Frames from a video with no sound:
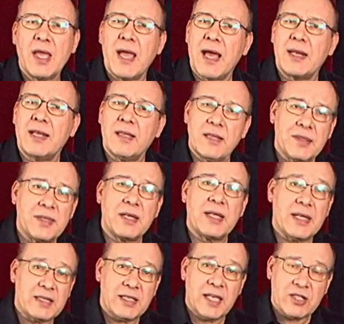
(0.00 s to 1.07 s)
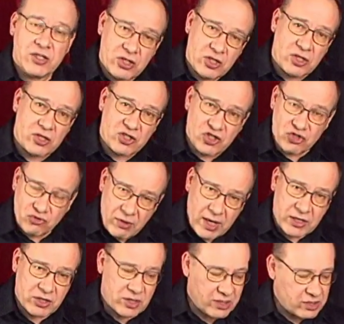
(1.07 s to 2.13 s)
And the other thing, it teaches you to
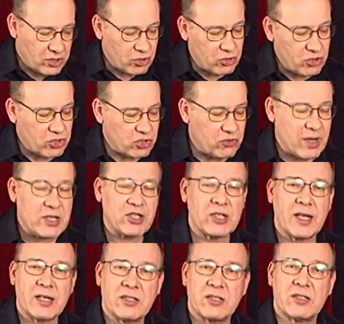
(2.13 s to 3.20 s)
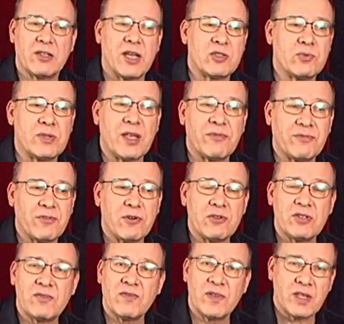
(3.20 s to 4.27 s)
stretch. This is a good stretching exercise with that
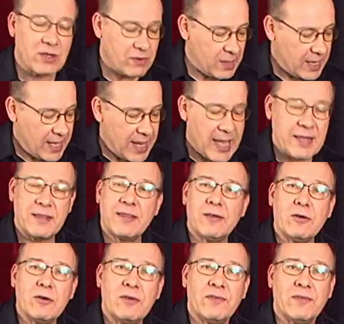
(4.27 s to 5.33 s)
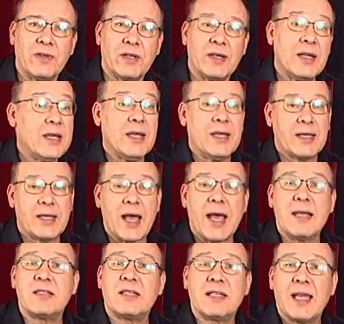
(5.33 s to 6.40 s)
first finger and third finger.
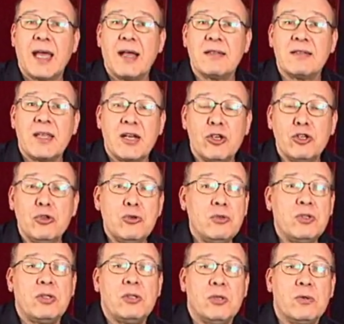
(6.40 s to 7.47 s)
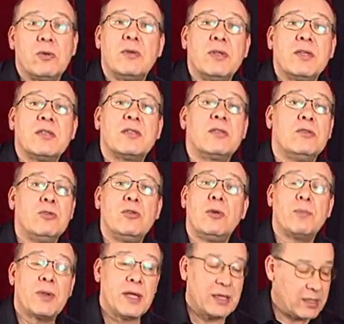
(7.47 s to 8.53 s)
Guys and gals that are new to doing this, new to
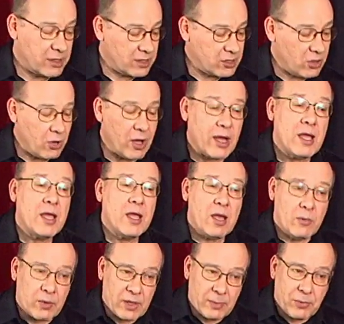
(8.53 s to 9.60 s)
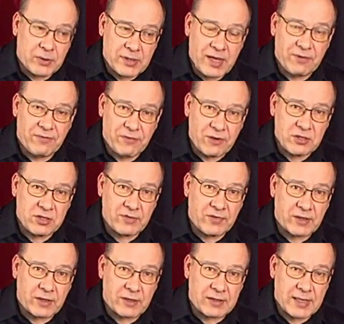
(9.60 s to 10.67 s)
playing the guitar, when you put that first
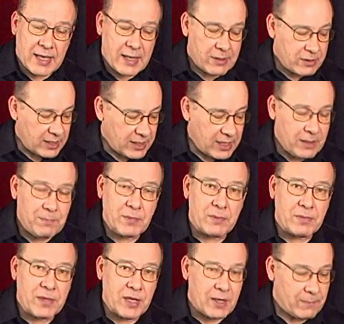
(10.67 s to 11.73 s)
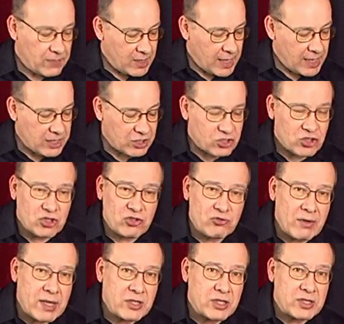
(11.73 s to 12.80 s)
finger down, you keep them there, and you
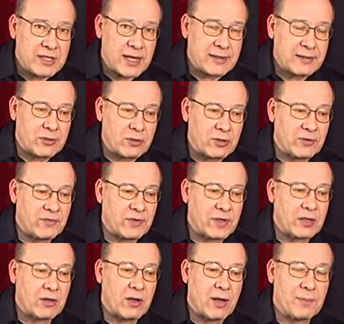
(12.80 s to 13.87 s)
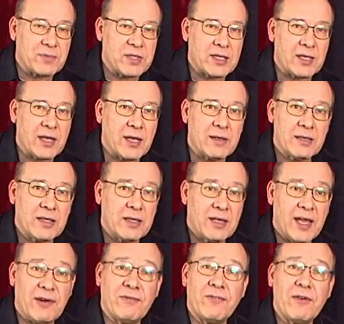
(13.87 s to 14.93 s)
stretch that third finger up to there.
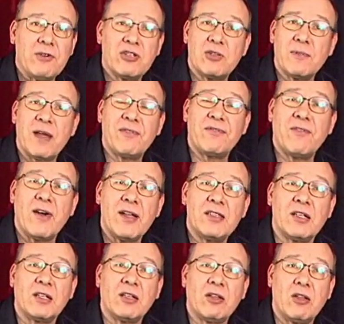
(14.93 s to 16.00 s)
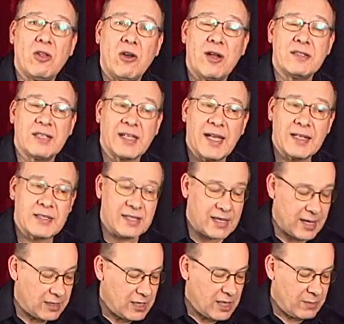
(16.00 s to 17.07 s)
At first, you might find it a little hard to get to
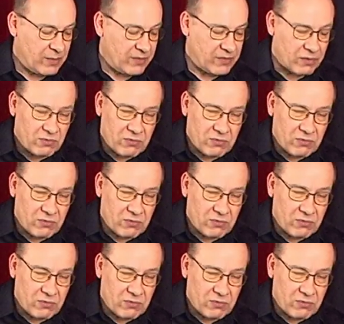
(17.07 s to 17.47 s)
that, but if you